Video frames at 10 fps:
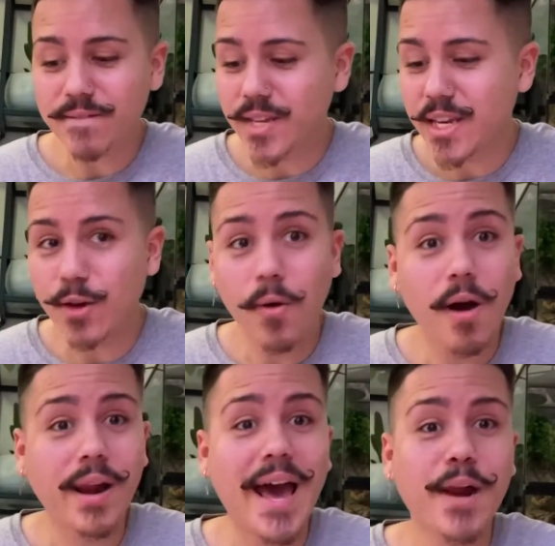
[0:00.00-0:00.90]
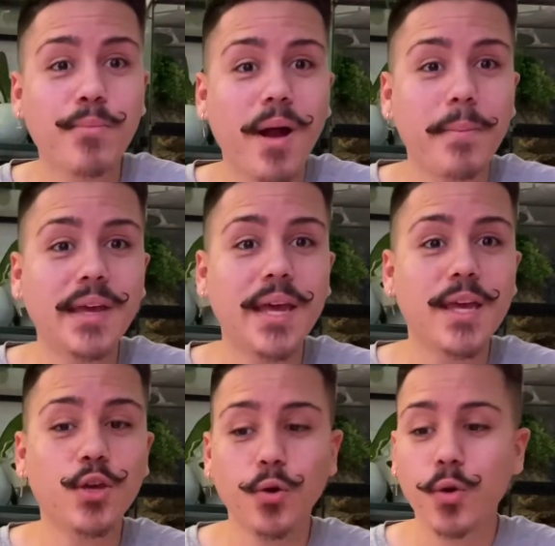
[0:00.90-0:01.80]
video on how to propagate
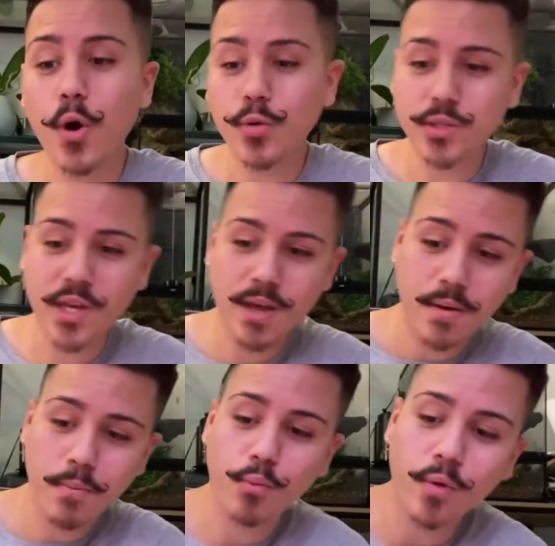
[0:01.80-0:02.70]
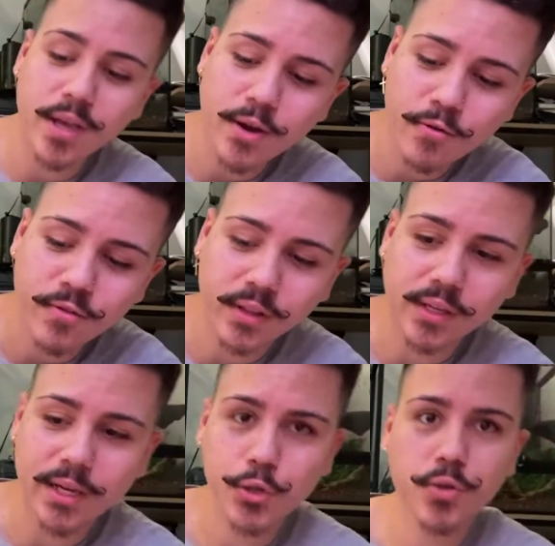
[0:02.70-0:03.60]
your Jose Buono
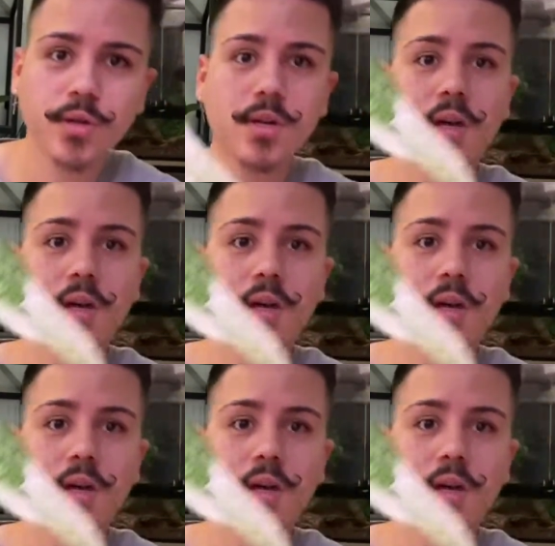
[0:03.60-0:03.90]
Philodendron.